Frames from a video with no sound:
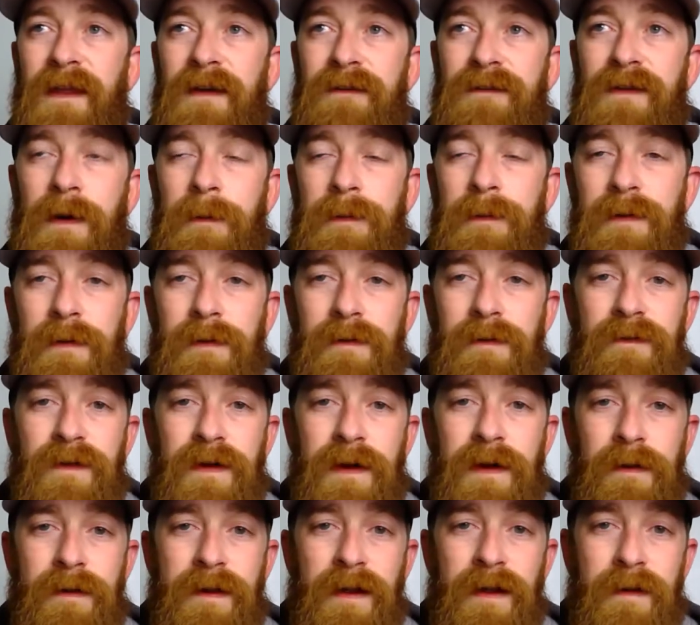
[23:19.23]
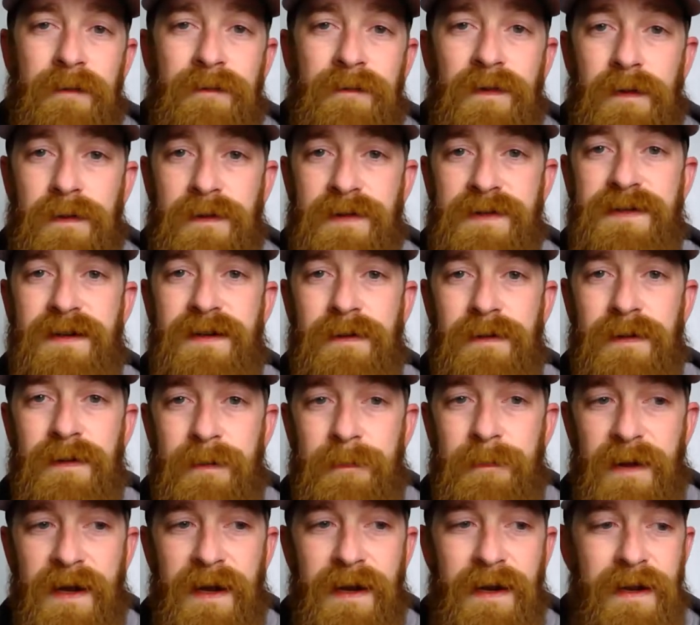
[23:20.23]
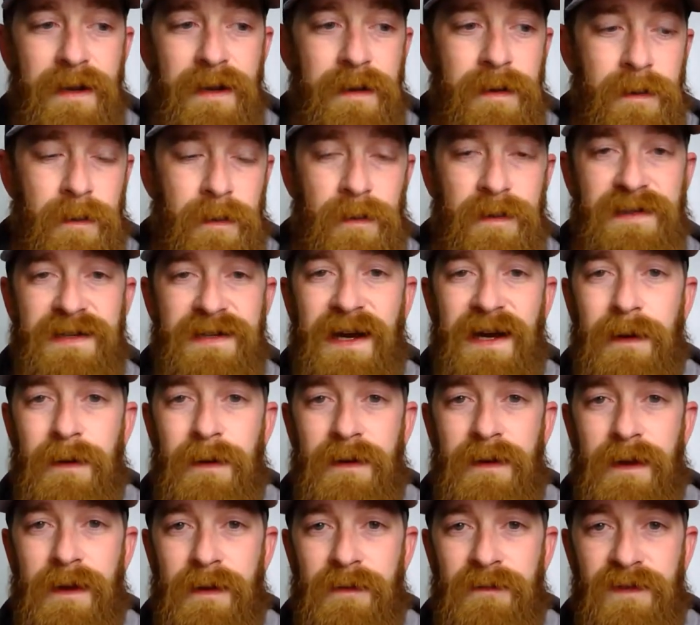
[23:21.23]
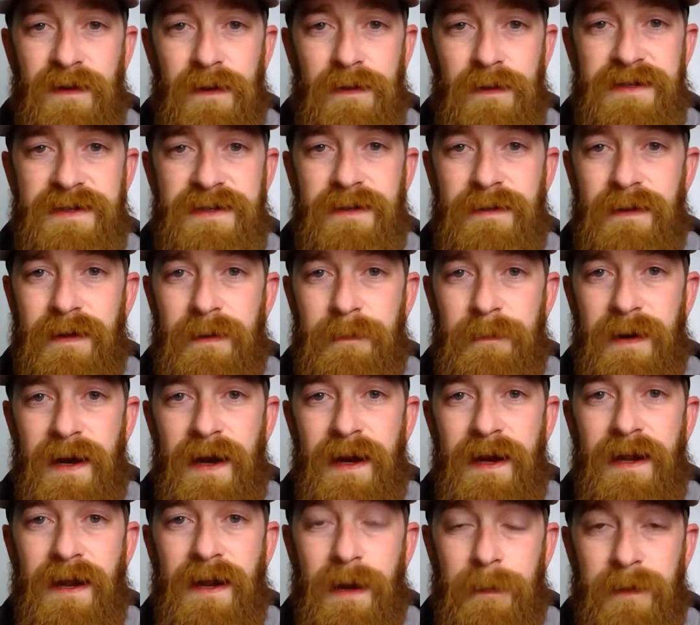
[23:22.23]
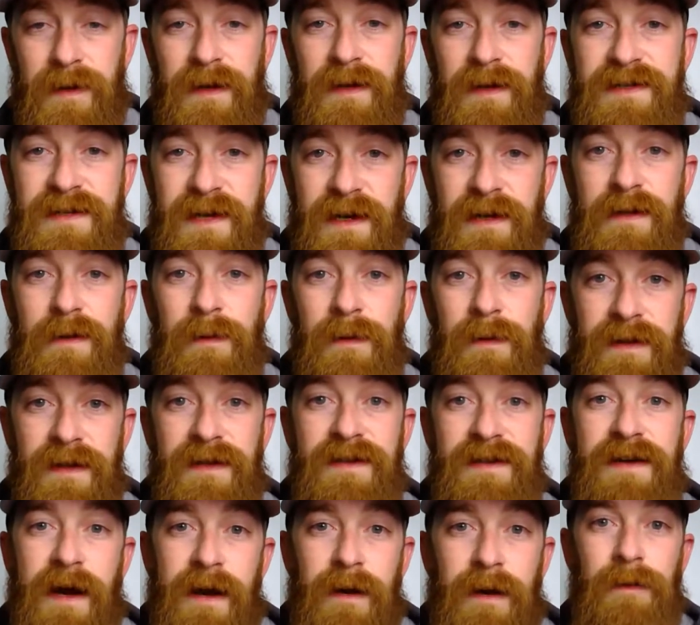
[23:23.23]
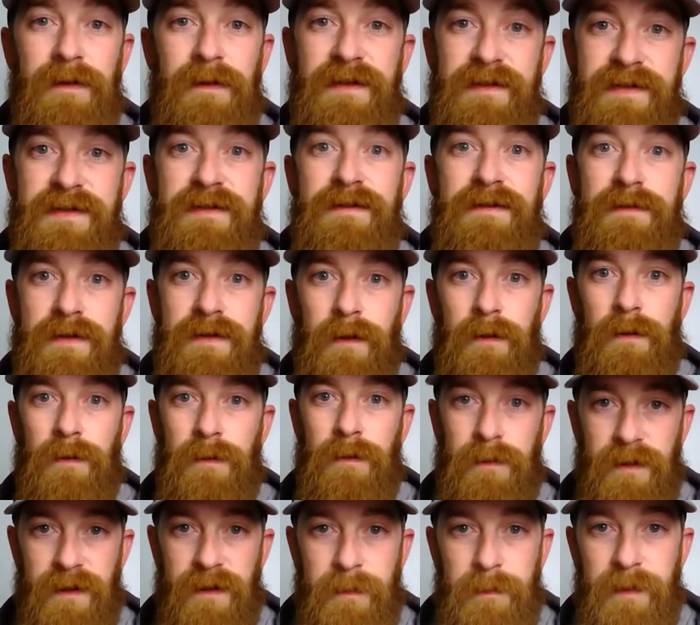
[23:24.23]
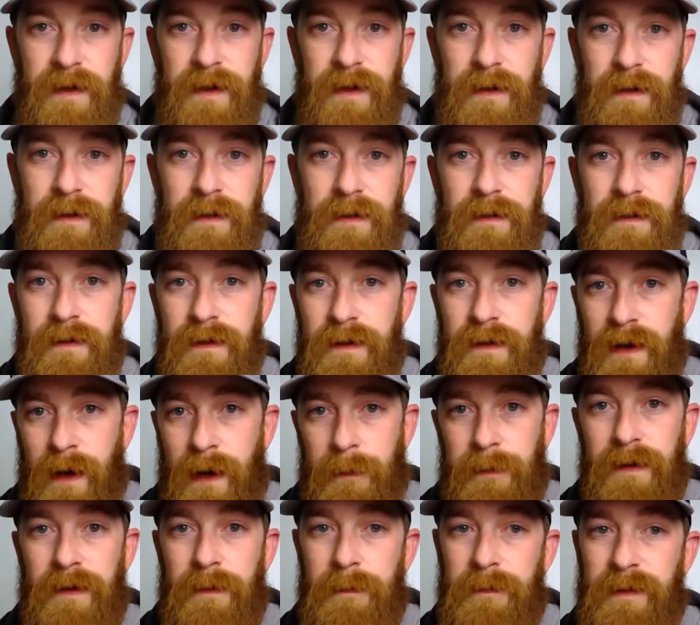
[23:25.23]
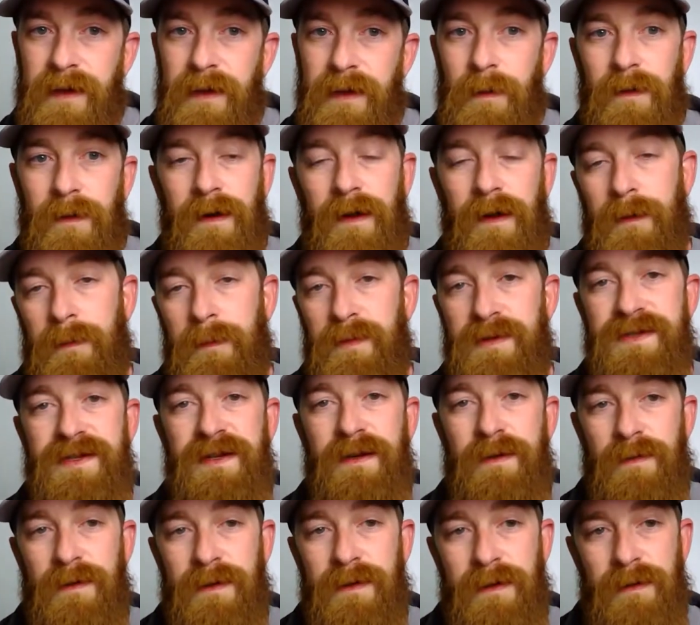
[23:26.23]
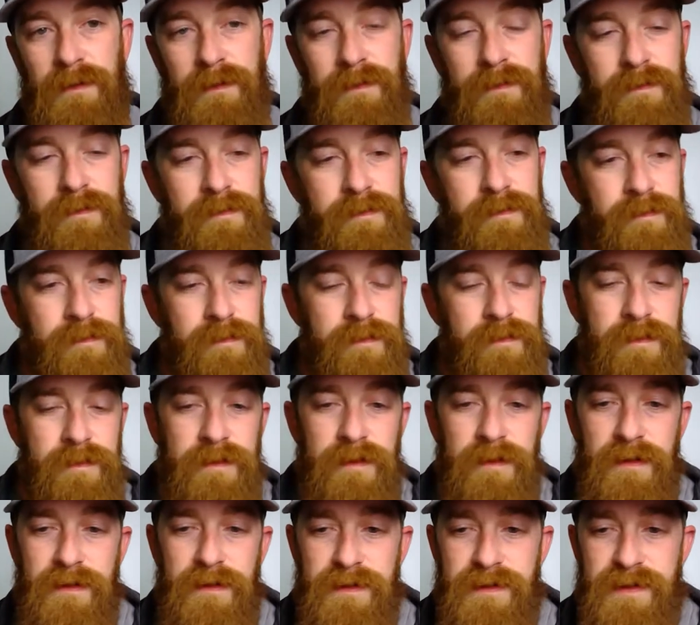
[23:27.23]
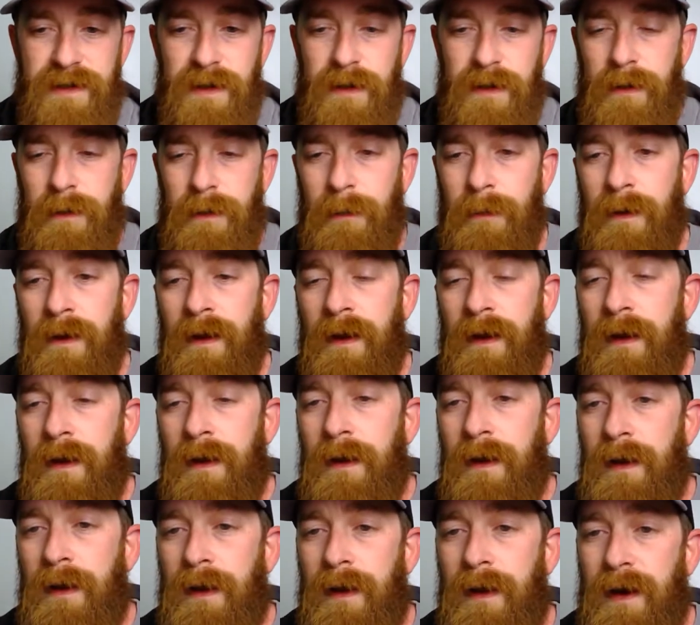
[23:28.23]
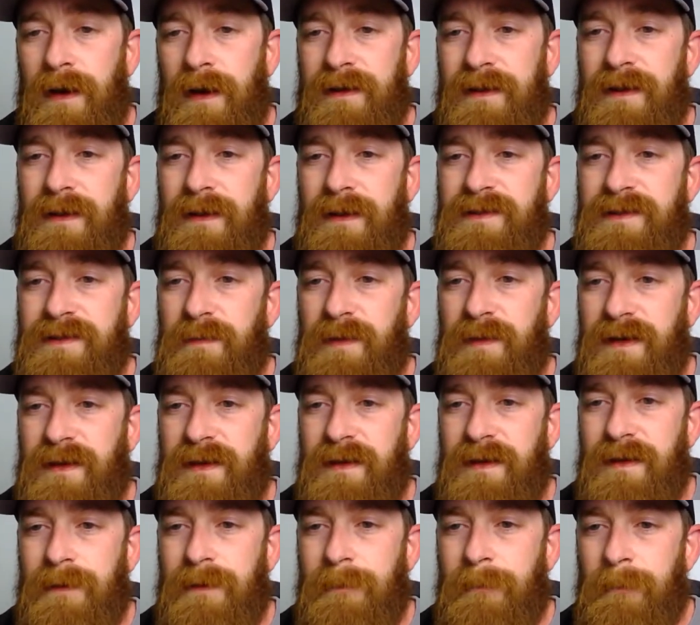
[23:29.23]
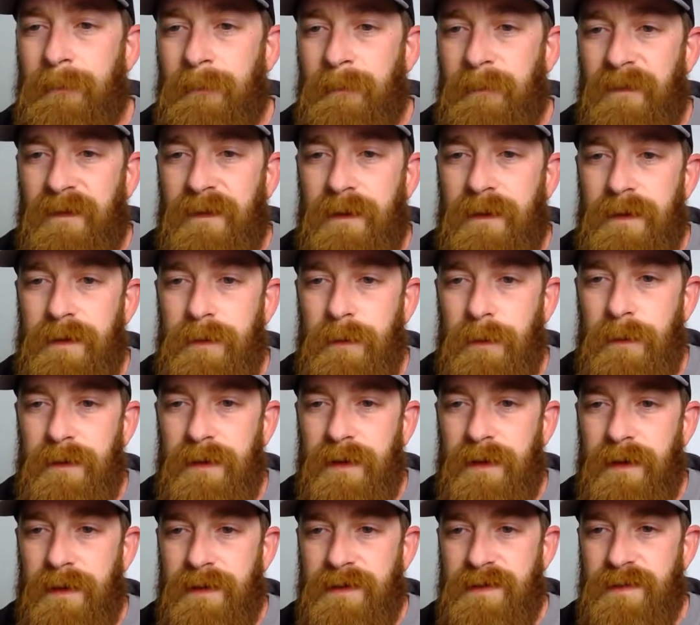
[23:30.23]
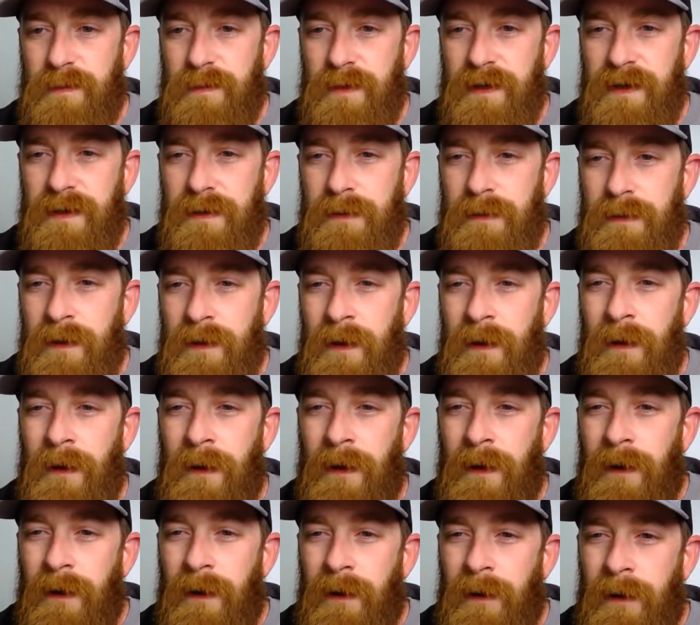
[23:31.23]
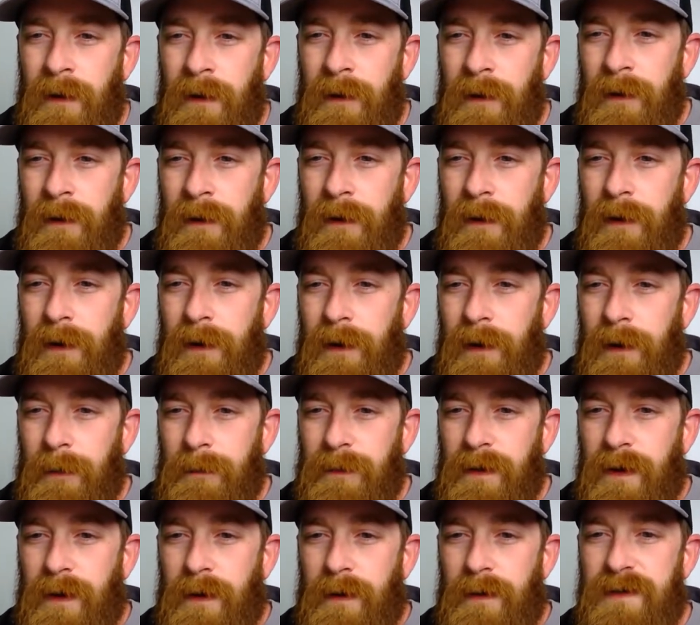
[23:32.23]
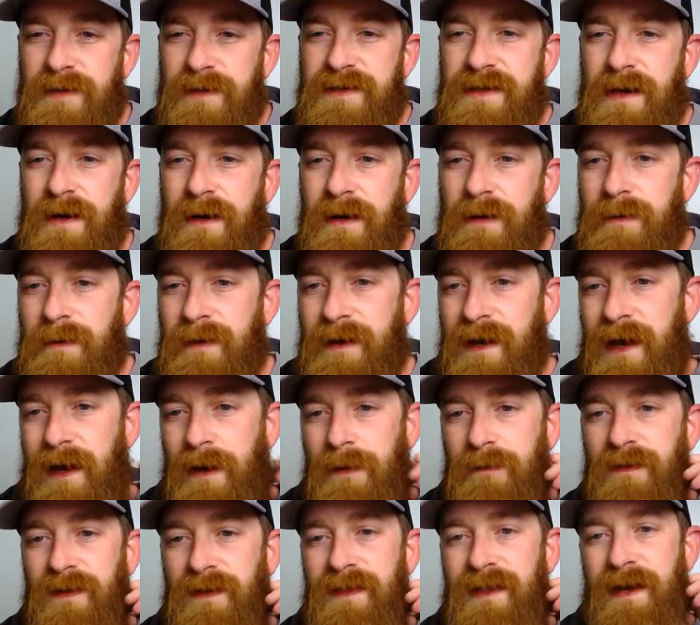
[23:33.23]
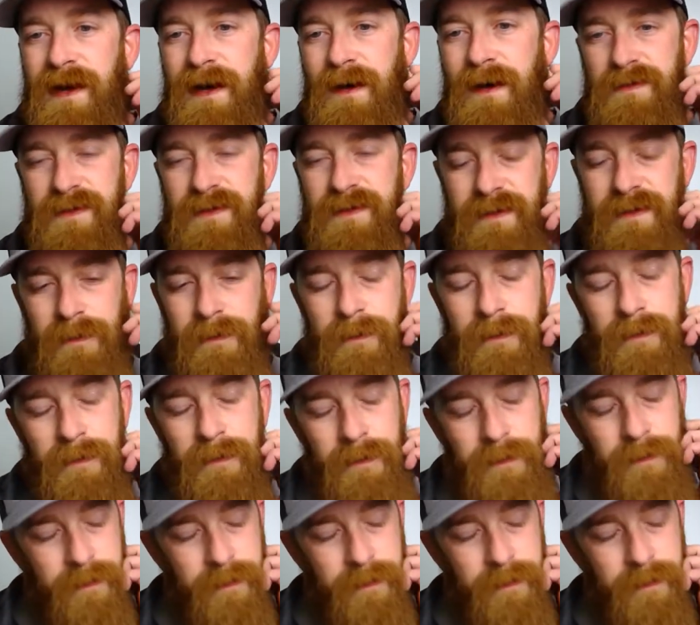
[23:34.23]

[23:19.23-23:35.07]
If I'm doing a video that I feel is clickbaity, or a title that I feel is clickbaity, I'm going to tell you in the title it's total clickbait. I'm going to be 100% real. So I think that's a big thing to do with it as well. The hardest 100 out of 1,000.